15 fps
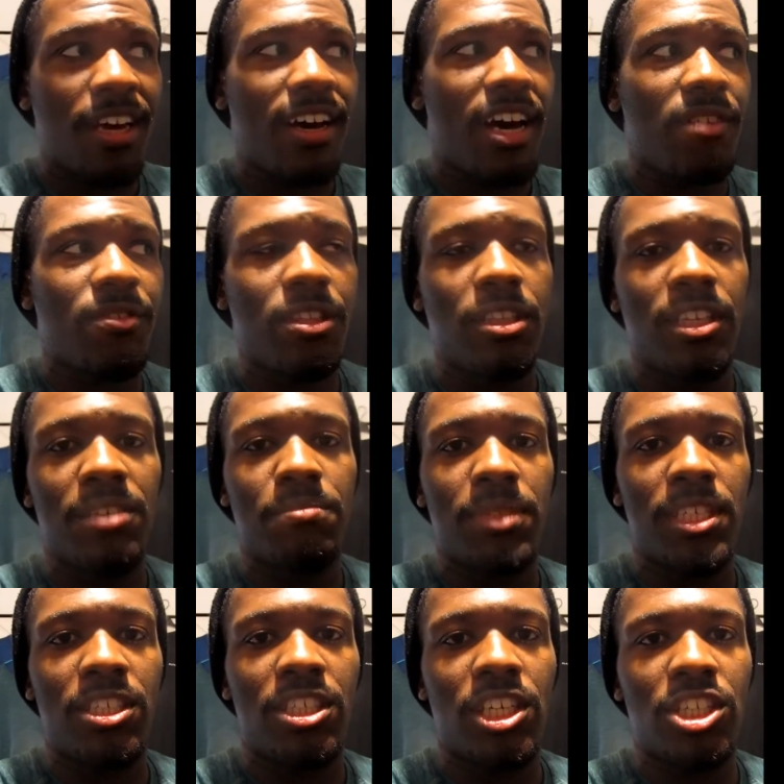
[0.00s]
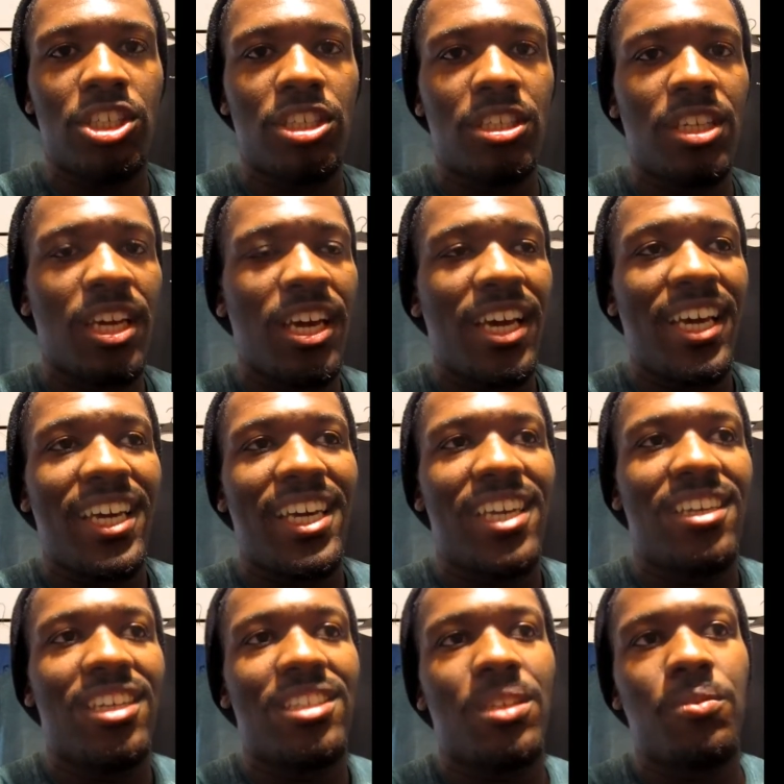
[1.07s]
I have a thick midsection,
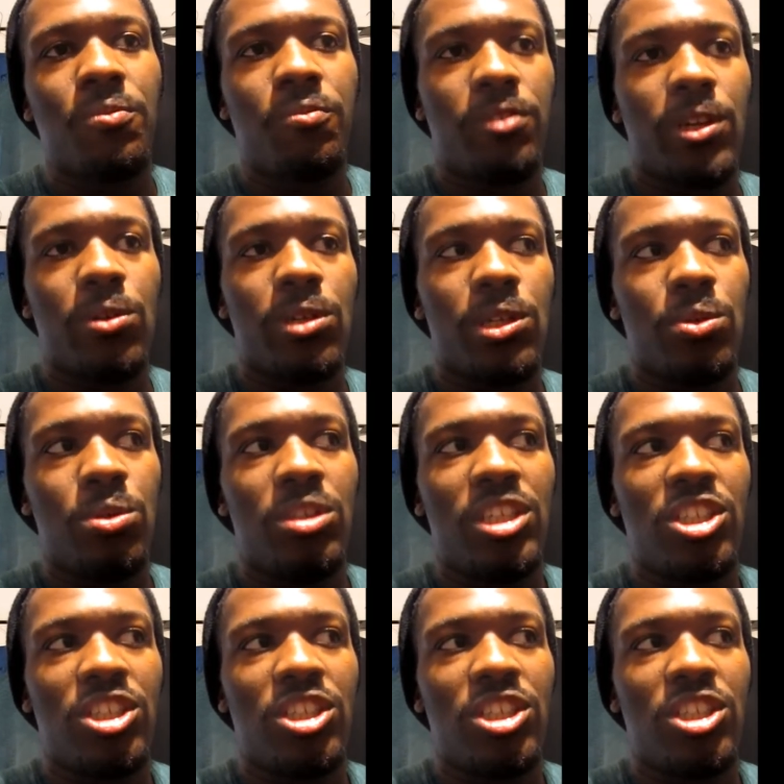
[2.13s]
it doesn't flow loose.